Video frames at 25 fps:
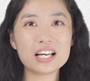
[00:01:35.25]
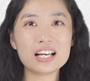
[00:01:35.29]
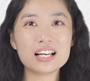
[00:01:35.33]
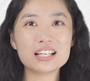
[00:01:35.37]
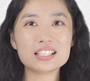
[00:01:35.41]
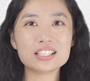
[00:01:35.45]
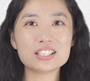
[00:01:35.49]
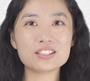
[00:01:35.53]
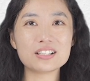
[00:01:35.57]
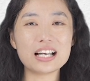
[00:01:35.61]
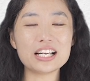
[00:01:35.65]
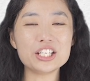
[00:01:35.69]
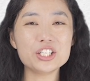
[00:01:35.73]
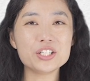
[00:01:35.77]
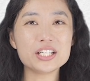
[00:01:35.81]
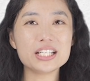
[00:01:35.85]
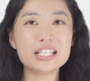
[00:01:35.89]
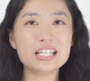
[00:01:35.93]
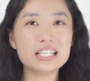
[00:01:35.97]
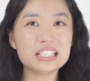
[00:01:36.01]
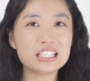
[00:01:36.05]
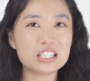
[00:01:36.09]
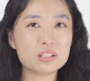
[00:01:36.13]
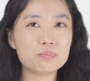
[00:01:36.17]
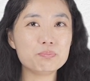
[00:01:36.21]
so that you can
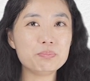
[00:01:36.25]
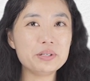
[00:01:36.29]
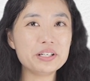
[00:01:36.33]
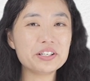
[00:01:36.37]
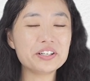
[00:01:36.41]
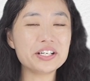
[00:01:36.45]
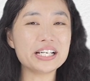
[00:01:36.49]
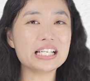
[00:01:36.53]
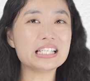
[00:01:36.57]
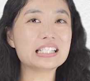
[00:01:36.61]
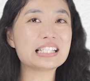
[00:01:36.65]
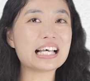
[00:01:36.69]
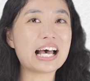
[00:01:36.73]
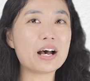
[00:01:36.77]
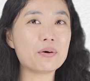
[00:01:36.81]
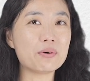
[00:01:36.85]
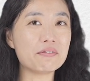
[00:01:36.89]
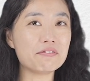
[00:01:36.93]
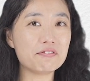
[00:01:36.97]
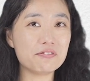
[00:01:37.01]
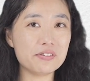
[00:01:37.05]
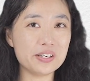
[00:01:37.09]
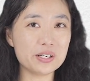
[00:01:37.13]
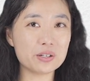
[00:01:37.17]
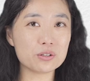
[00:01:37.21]
experience how it
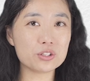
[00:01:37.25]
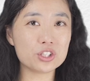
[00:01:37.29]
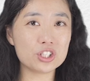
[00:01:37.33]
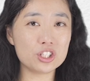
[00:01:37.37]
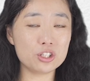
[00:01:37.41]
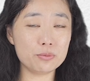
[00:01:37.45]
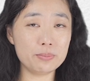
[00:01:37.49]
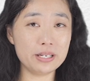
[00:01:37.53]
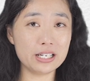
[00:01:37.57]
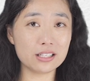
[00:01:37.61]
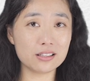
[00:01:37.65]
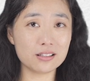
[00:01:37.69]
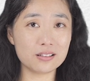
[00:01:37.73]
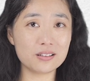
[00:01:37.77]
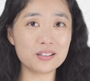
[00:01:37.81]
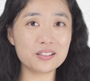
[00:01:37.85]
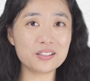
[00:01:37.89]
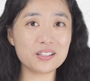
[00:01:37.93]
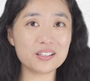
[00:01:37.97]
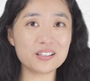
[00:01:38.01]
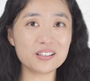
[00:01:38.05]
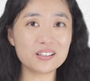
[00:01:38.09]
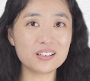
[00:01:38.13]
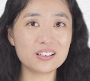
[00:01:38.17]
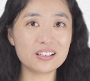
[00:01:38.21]
feels to be a
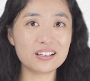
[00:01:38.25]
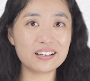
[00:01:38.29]
learner.